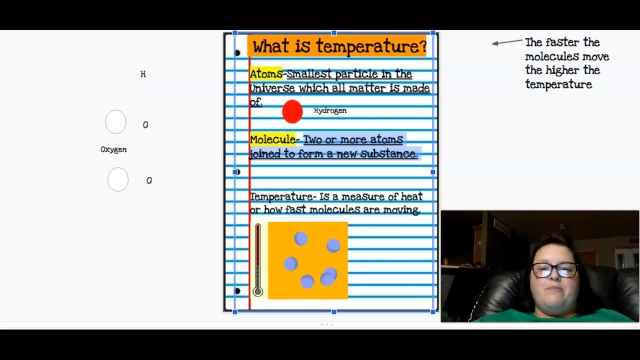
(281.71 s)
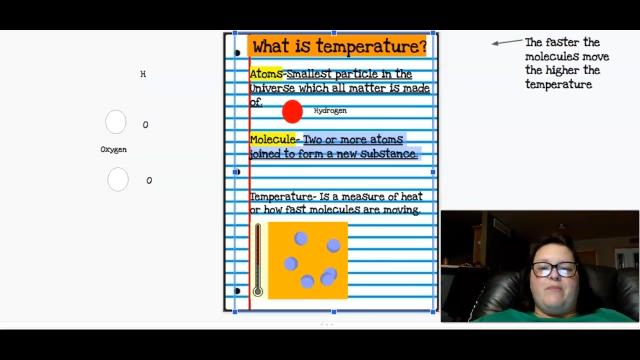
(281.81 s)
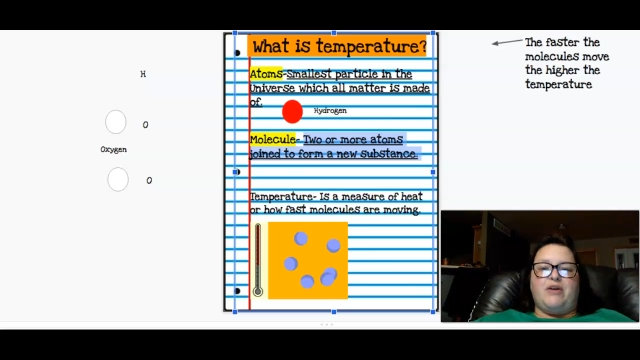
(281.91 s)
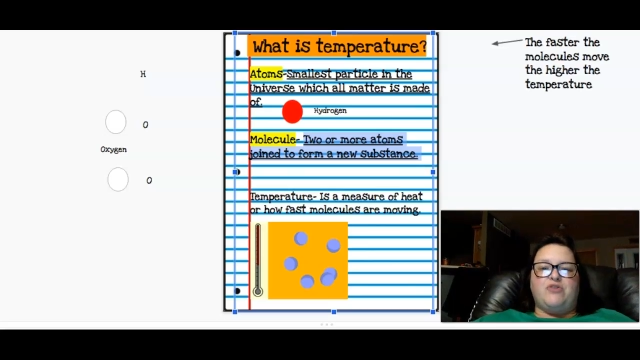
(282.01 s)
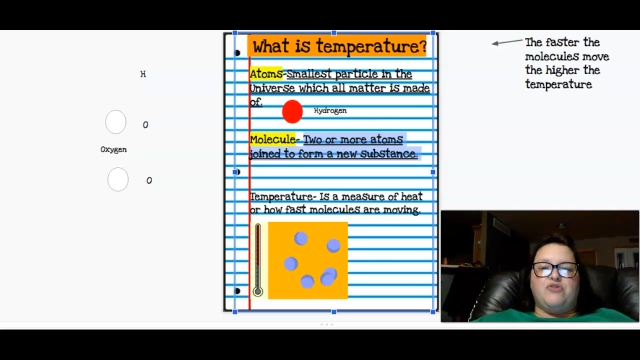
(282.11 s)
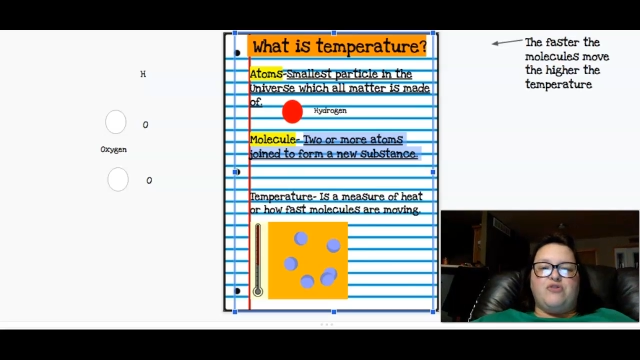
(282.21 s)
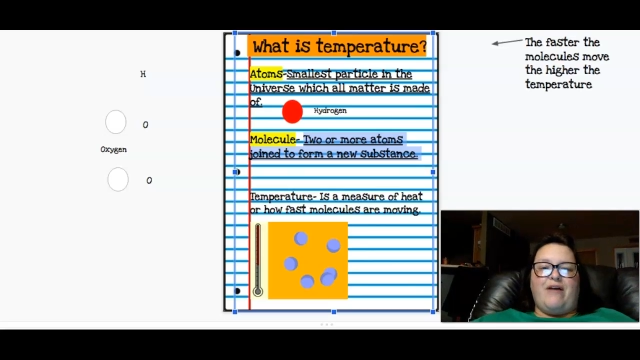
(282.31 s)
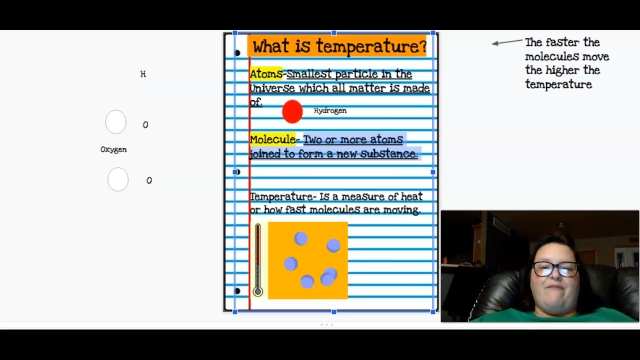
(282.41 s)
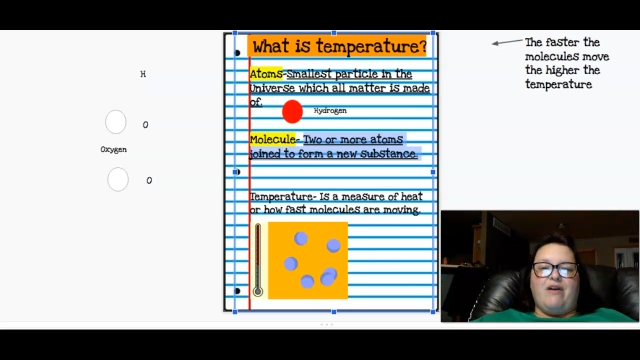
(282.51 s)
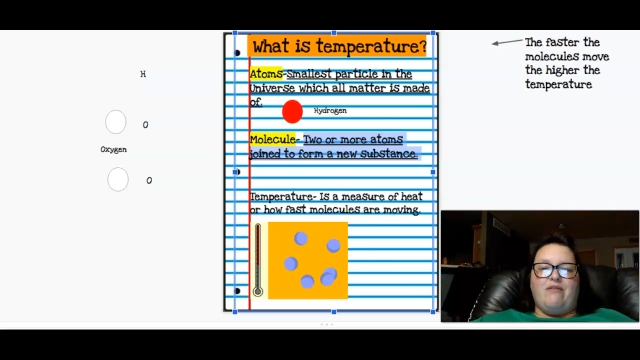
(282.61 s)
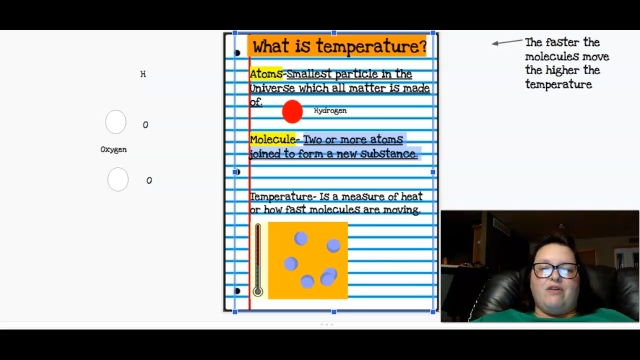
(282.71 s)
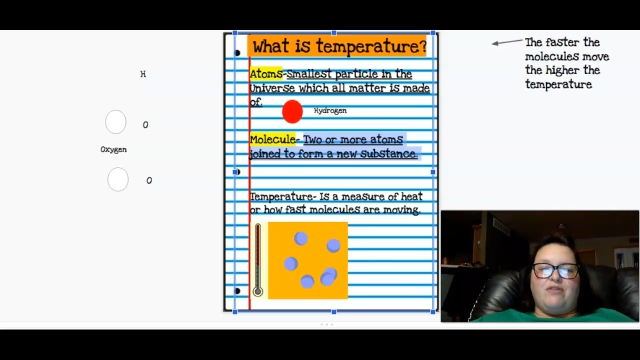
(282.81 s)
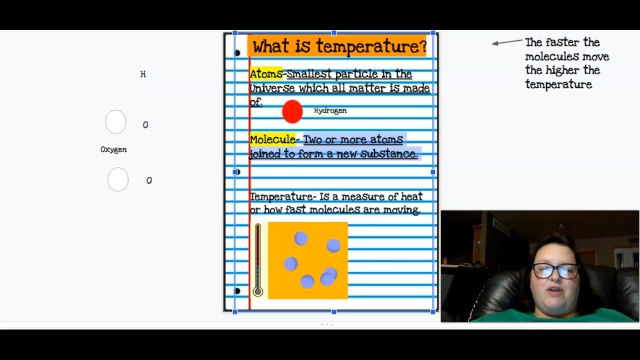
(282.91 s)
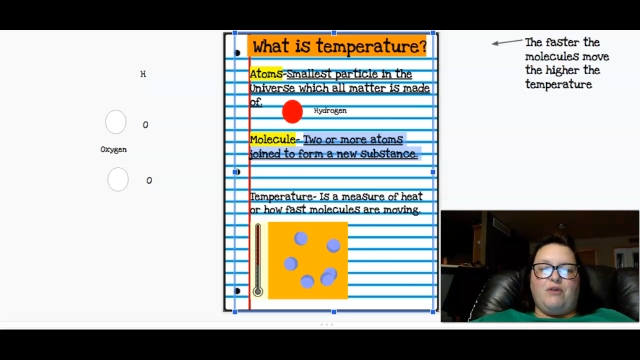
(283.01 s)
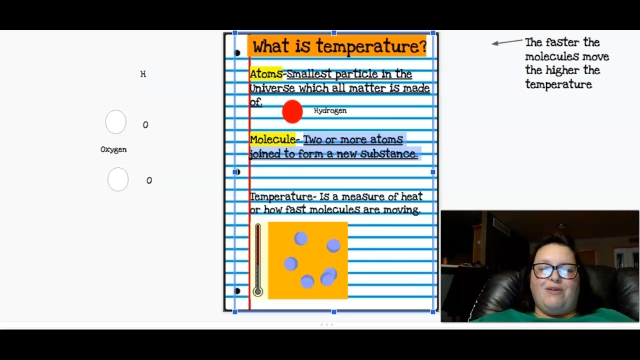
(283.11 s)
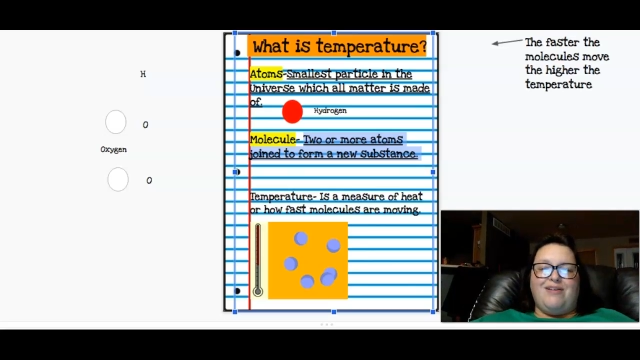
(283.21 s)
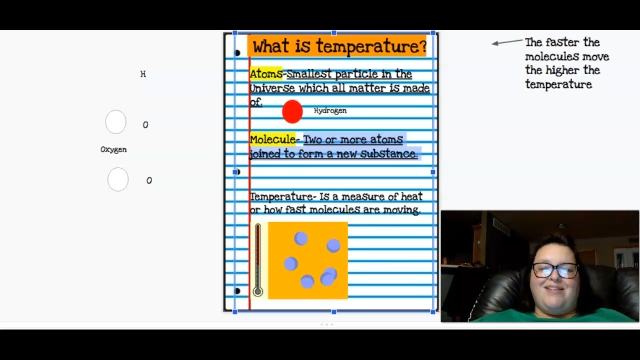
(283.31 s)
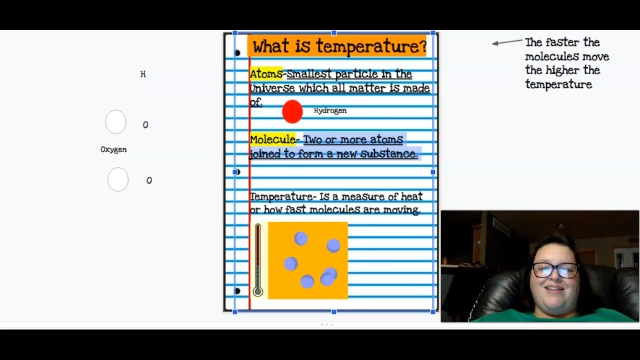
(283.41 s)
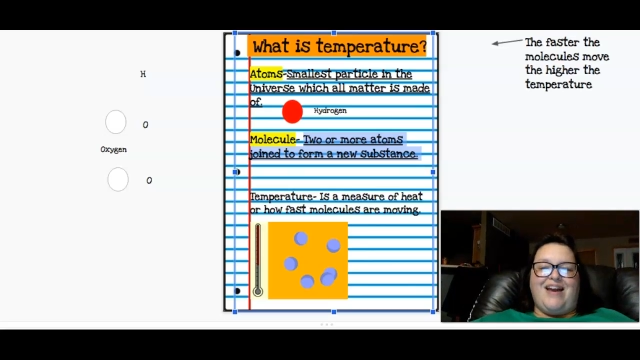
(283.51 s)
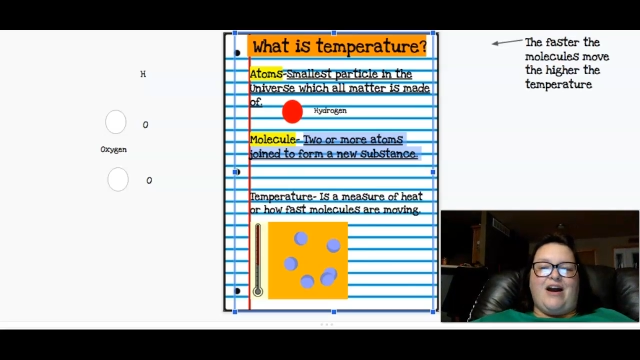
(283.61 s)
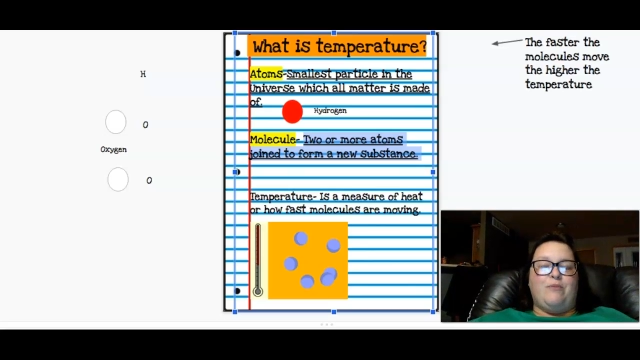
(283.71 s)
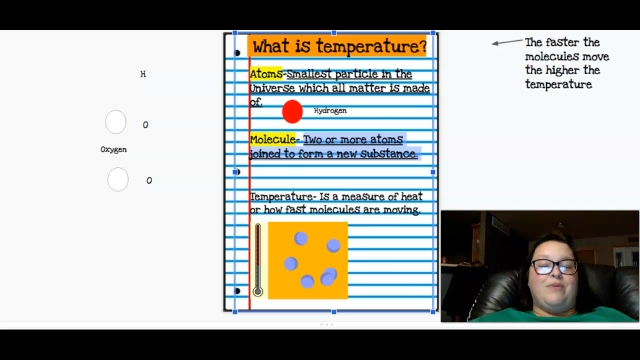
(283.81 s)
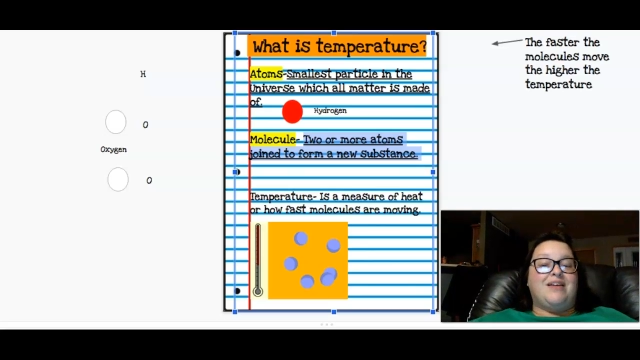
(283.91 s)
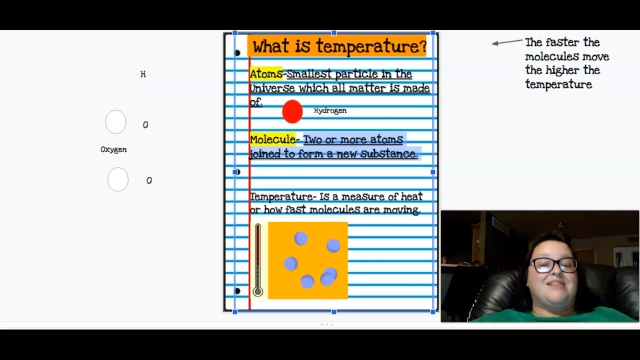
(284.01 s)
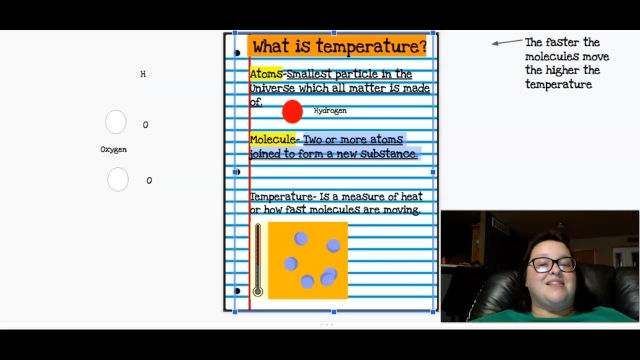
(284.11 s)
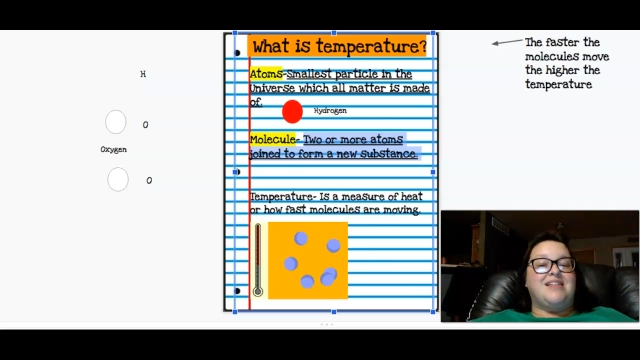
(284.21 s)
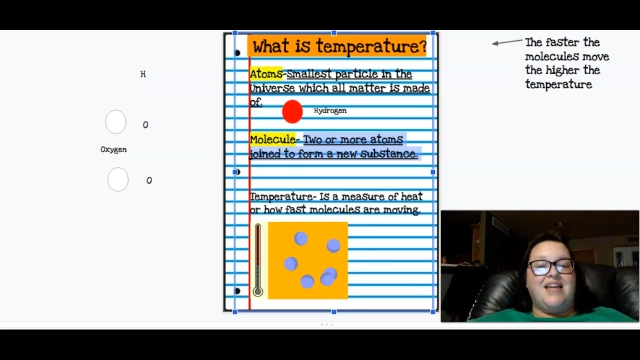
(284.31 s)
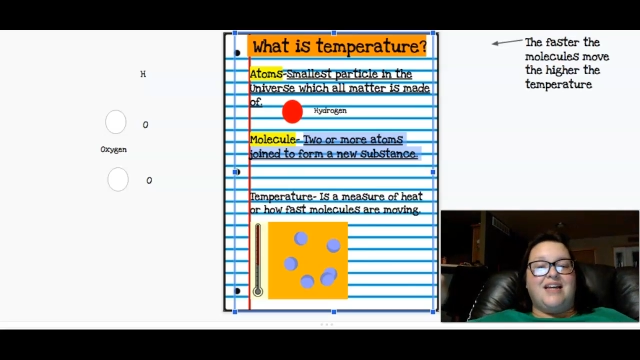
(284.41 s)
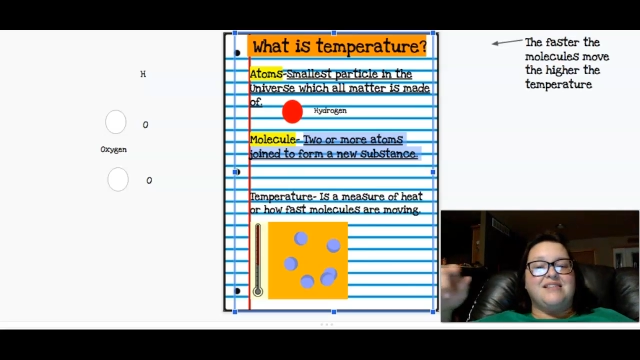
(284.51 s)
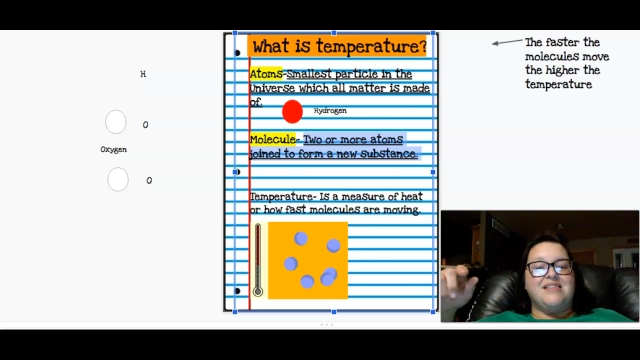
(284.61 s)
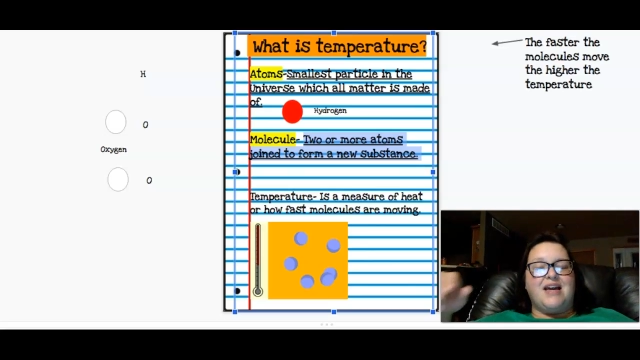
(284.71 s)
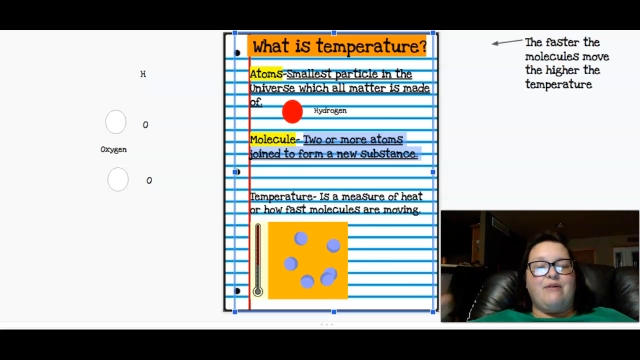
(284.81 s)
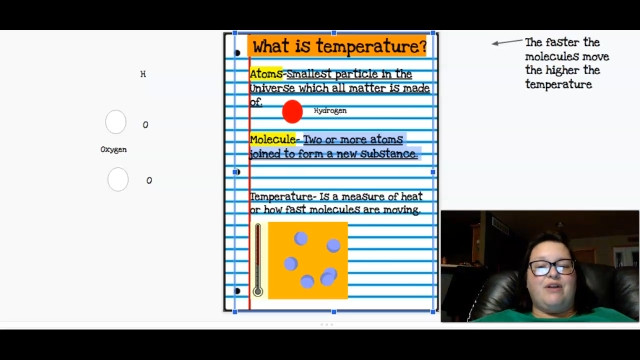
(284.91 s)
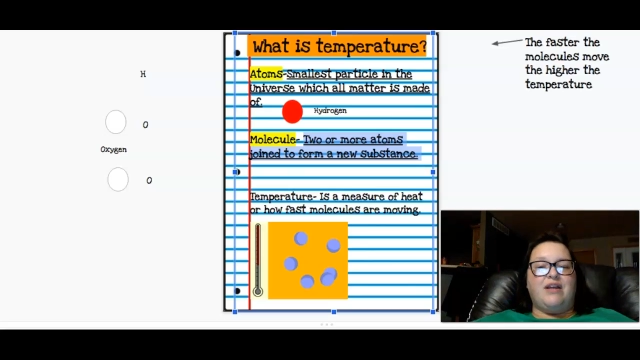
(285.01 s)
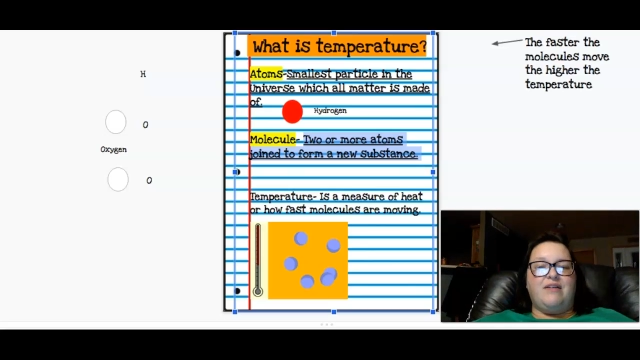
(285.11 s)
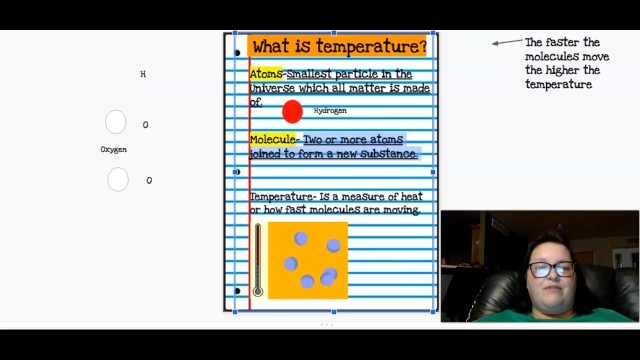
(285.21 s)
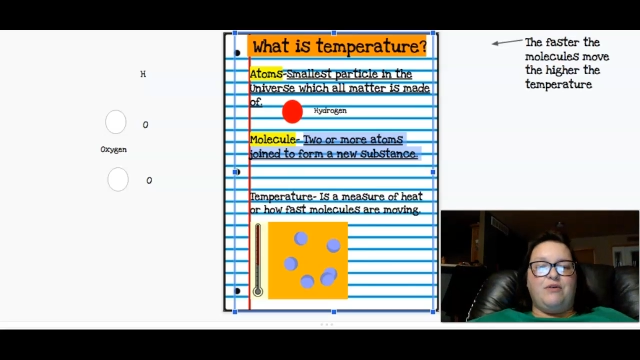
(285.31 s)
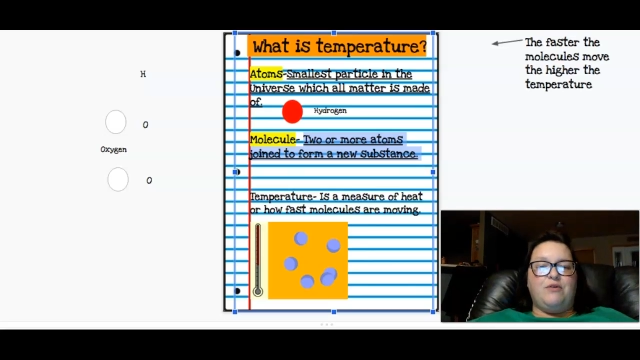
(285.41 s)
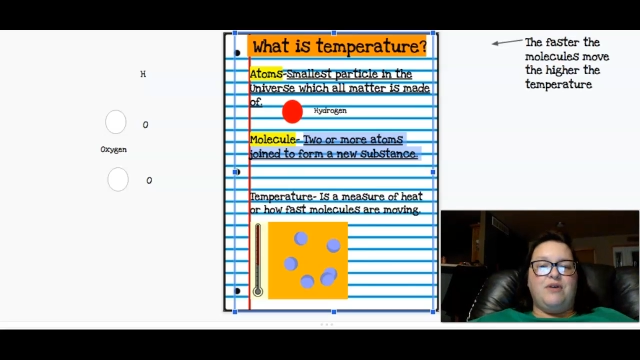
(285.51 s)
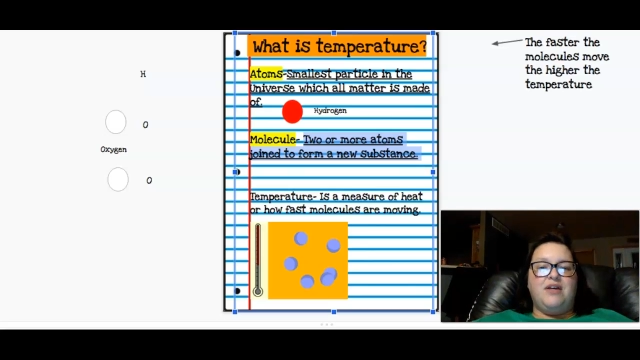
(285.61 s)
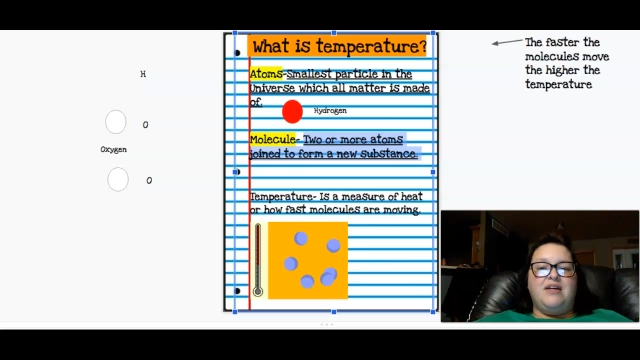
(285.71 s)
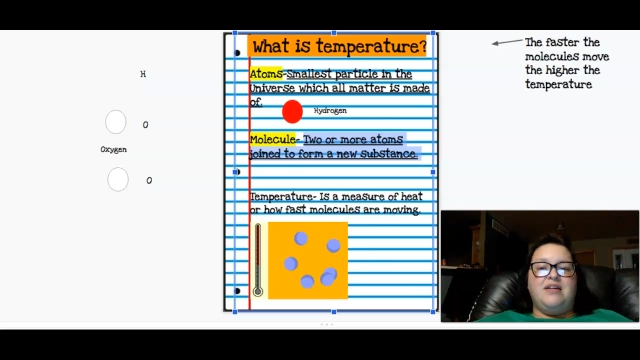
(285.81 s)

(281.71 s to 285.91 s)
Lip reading: make sure you have everything written down, because the next thing I want to give you